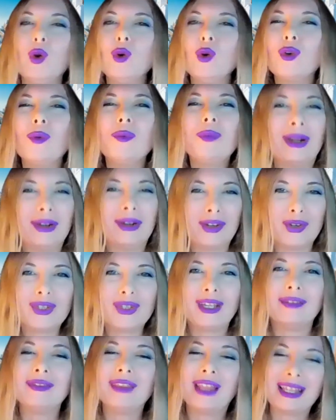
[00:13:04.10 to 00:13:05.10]
don't compare
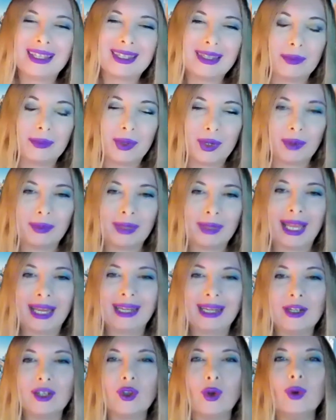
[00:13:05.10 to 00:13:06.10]
yourself. That's the bottom
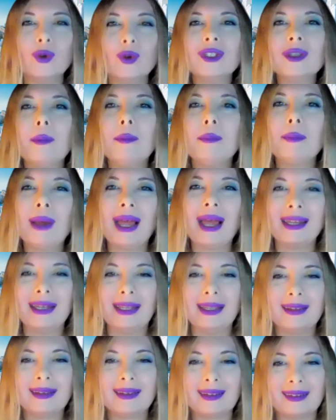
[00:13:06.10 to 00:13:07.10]
line. Don't
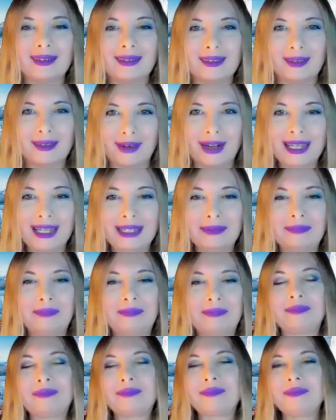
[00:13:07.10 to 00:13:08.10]
panic, right?